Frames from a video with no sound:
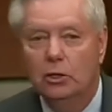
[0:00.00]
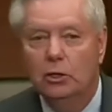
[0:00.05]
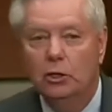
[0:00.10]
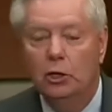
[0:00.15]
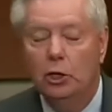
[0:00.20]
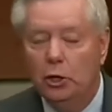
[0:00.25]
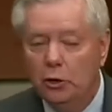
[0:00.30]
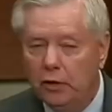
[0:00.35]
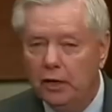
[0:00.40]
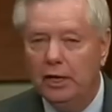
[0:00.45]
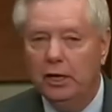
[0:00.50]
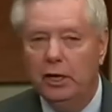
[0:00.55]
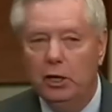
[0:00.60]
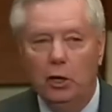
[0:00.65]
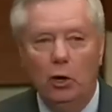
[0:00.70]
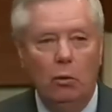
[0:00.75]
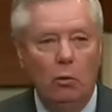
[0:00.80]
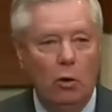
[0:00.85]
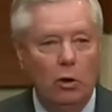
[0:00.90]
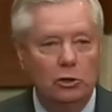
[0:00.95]
who the
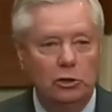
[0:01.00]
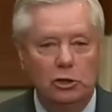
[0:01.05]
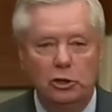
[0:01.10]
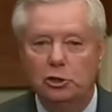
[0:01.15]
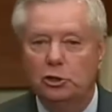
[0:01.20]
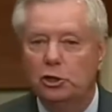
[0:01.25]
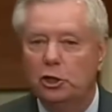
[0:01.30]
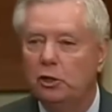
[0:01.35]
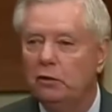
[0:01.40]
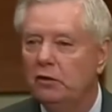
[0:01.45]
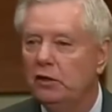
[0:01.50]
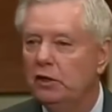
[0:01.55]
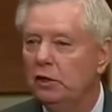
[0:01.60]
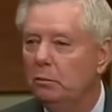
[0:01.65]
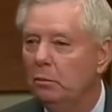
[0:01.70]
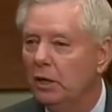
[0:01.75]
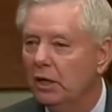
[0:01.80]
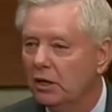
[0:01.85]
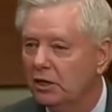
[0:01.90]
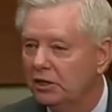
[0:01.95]
hell wants to serve in the
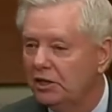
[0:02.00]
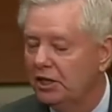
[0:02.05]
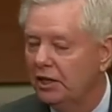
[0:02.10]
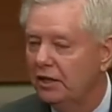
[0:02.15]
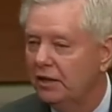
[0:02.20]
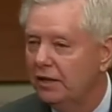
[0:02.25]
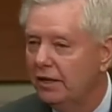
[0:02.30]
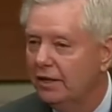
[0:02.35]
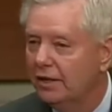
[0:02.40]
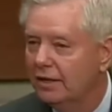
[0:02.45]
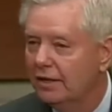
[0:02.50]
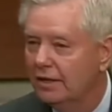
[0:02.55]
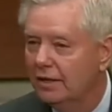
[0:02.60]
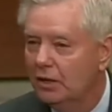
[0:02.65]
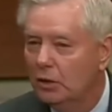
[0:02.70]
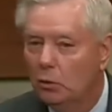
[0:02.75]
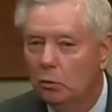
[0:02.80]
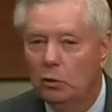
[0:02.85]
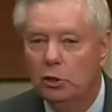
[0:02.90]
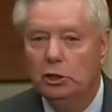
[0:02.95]
military
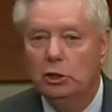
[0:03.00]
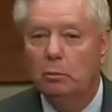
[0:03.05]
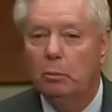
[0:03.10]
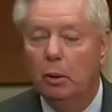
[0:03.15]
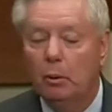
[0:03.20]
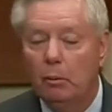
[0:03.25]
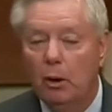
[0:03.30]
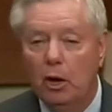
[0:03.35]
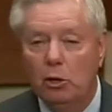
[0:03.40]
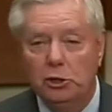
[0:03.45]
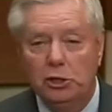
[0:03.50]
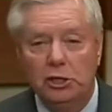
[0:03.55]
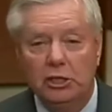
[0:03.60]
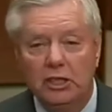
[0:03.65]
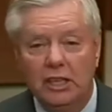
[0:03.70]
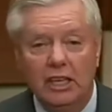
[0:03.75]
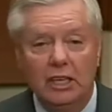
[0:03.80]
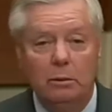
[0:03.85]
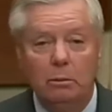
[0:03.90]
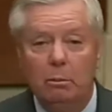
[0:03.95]
when your
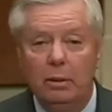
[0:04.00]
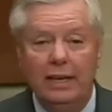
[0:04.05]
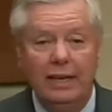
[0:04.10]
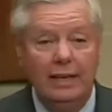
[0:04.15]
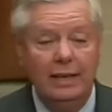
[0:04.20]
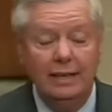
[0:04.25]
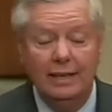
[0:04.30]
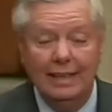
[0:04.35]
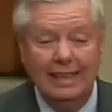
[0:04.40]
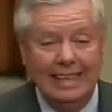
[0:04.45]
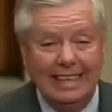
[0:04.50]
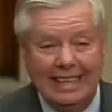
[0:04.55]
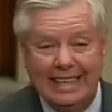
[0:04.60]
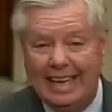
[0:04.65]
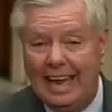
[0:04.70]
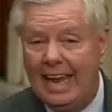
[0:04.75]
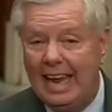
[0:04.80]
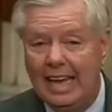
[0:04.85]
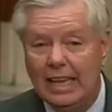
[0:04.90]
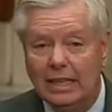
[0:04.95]
promotion can be
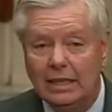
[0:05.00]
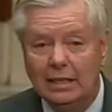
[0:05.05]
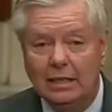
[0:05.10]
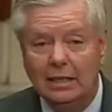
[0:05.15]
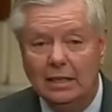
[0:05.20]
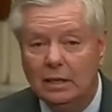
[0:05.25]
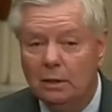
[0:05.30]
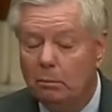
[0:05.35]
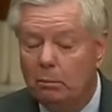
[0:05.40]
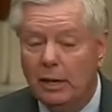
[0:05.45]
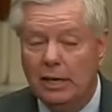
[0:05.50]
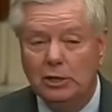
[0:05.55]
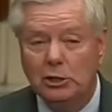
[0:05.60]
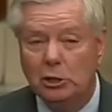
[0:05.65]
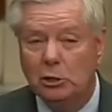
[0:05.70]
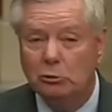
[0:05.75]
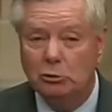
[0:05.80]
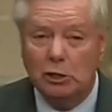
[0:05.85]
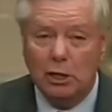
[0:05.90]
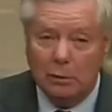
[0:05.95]
canned based
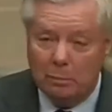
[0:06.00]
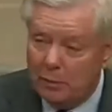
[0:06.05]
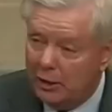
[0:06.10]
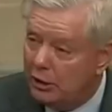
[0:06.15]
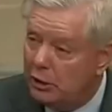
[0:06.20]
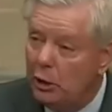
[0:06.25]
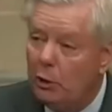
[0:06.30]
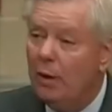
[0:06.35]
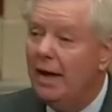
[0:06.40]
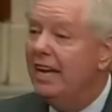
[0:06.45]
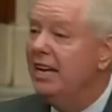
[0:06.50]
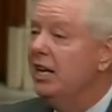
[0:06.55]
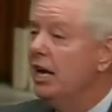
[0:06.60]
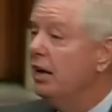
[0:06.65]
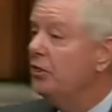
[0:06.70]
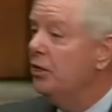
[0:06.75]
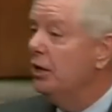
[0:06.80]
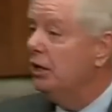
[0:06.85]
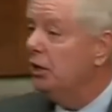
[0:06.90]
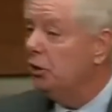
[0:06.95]
on something you had
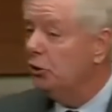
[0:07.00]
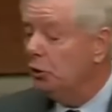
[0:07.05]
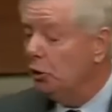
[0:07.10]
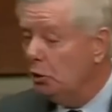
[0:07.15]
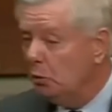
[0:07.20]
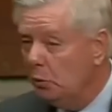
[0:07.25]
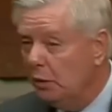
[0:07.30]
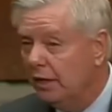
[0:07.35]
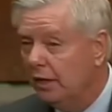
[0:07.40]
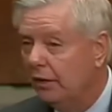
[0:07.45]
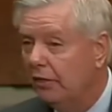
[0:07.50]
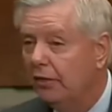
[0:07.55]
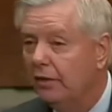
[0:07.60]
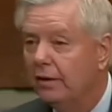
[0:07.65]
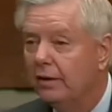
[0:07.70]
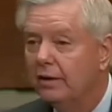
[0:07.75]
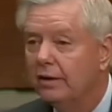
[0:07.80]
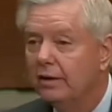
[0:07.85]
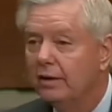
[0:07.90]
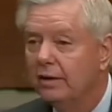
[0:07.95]
nothing to do with?
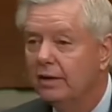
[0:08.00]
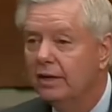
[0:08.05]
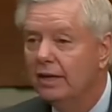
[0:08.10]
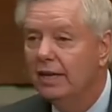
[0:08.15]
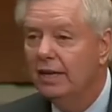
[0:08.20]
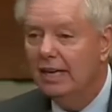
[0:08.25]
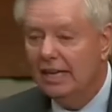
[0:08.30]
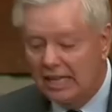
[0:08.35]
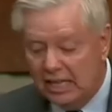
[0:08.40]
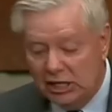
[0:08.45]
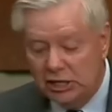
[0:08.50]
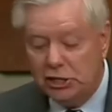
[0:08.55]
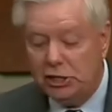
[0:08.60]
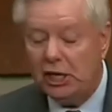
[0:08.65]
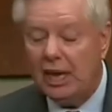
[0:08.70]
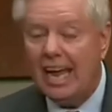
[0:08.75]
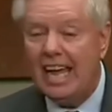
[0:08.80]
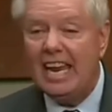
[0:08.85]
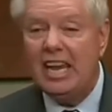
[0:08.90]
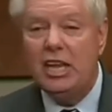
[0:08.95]

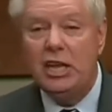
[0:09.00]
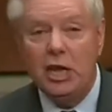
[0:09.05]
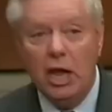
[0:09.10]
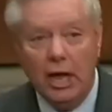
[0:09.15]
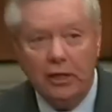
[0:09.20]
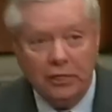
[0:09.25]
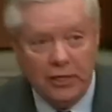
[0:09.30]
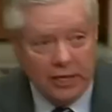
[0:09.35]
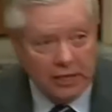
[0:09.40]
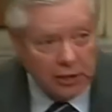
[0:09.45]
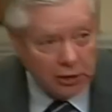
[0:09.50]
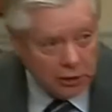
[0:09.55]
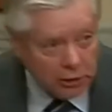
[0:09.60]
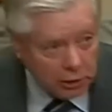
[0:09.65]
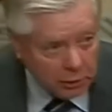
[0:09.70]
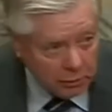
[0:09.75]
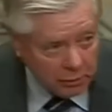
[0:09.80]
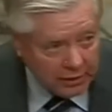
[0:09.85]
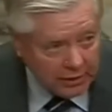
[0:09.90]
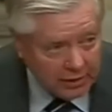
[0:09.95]
She had nothing to
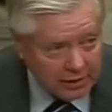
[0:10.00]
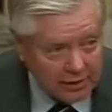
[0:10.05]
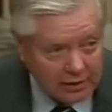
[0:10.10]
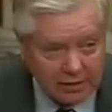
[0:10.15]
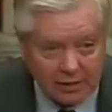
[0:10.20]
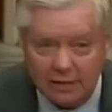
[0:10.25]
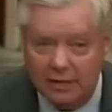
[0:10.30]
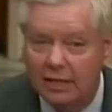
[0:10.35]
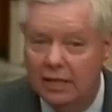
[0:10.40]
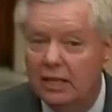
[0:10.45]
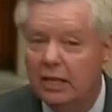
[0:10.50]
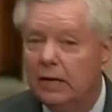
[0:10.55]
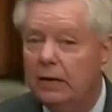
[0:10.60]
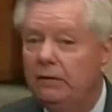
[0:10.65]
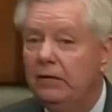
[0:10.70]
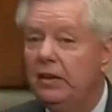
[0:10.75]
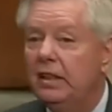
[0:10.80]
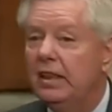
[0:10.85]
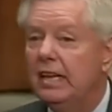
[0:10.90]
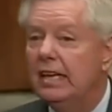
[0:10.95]
do with this.
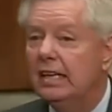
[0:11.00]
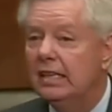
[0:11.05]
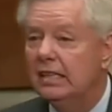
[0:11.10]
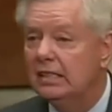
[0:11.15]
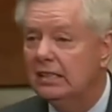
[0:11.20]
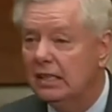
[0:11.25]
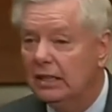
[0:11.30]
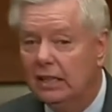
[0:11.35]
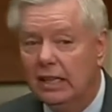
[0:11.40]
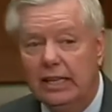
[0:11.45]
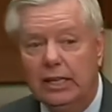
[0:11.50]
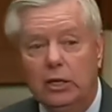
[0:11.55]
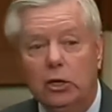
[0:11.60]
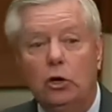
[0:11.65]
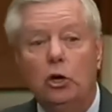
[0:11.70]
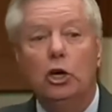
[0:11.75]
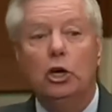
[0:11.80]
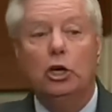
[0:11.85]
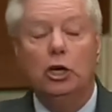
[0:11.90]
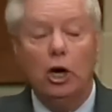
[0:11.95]
If you think it's
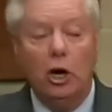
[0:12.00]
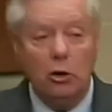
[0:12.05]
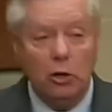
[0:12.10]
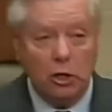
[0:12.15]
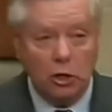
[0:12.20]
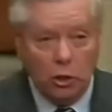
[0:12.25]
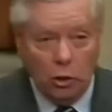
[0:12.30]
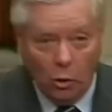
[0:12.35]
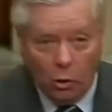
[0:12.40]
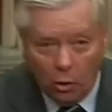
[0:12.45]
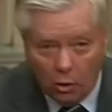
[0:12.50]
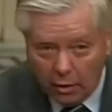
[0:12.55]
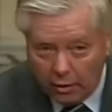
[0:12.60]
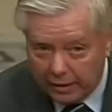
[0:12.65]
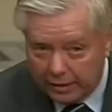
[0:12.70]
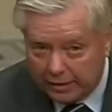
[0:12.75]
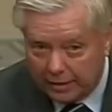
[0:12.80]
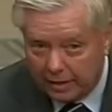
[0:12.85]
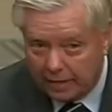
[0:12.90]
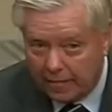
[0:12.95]
illegal, go to
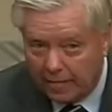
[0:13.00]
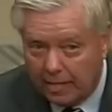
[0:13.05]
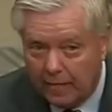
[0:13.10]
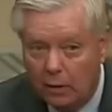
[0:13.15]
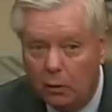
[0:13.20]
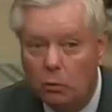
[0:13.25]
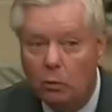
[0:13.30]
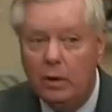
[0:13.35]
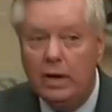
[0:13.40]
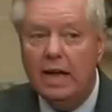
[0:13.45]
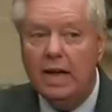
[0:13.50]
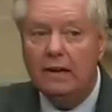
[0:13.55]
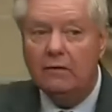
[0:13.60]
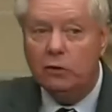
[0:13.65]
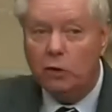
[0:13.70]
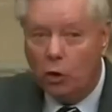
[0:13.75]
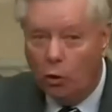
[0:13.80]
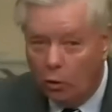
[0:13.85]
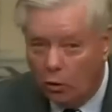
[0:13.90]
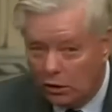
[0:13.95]
court. We
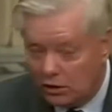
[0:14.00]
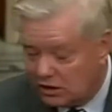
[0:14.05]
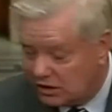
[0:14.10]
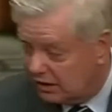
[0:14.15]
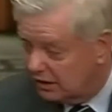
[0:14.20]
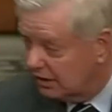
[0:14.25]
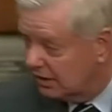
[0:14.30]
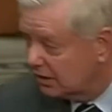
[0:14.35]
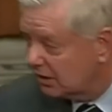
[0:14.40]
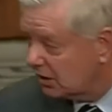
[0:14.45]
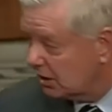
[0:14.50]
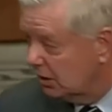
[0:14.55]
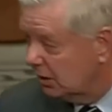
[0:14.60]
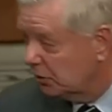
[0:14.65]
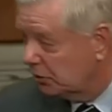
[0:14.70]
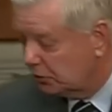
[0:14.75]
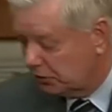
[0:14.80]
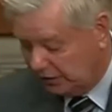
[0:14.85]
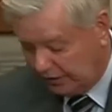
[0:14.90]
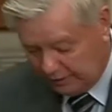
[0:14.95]
have courts in this
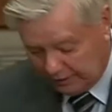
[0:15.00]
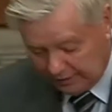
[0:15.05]
country.